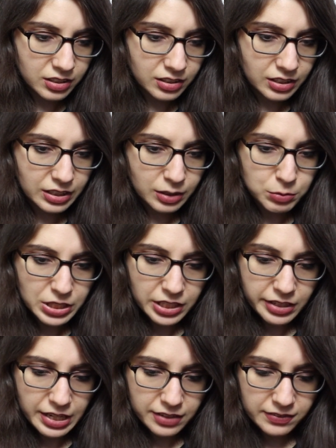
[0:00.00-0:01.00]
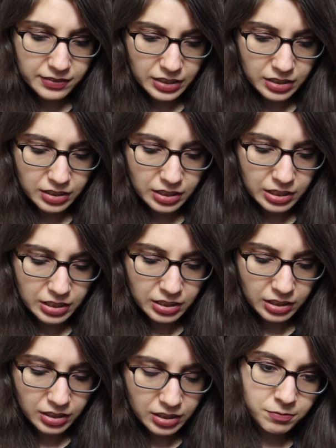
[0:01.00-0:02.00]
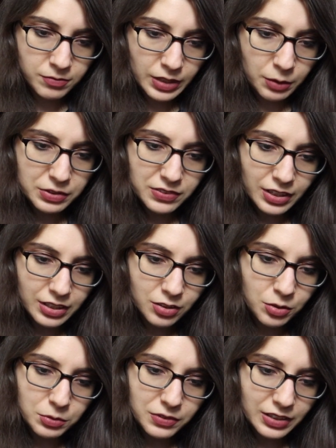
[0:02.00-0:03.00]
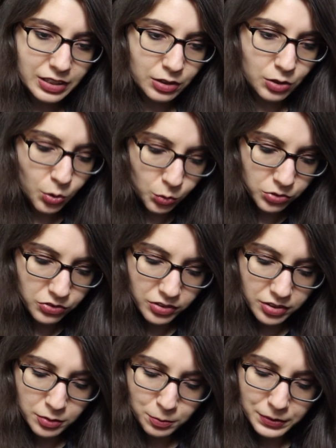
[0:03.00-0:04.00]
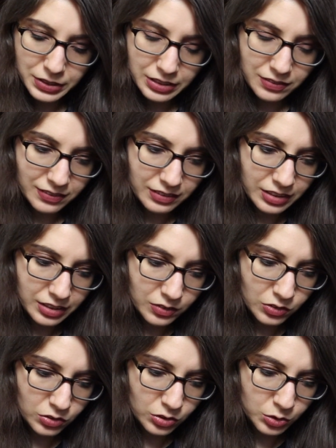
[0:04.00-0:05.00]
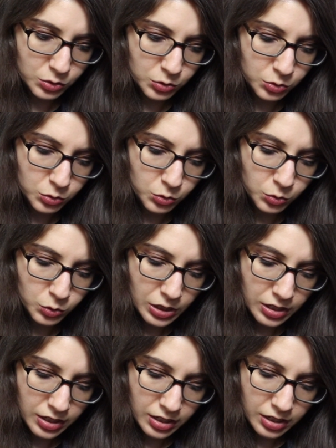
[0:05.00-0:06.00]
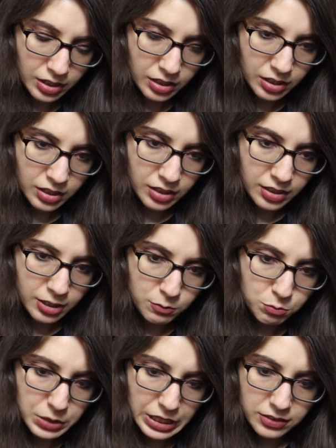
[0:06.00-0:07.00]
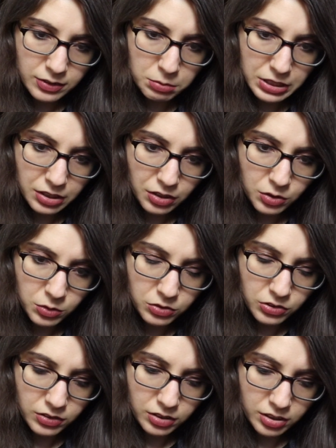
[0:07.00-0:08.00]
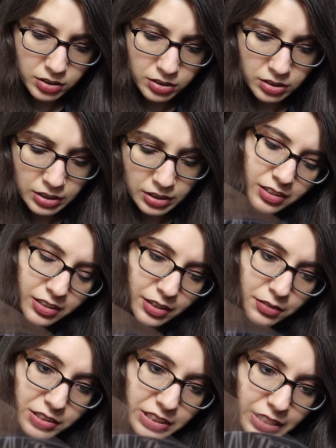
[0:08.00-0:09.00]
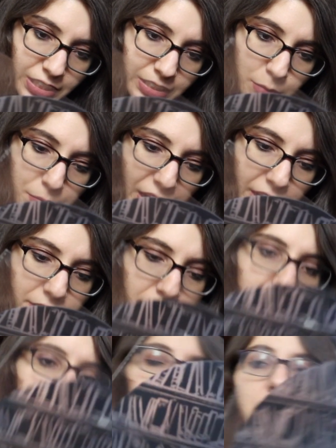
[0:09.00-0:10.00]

like plasticky. My second thought was like a coaster, but it's a little too big to be a coaster. I really like the pattern though,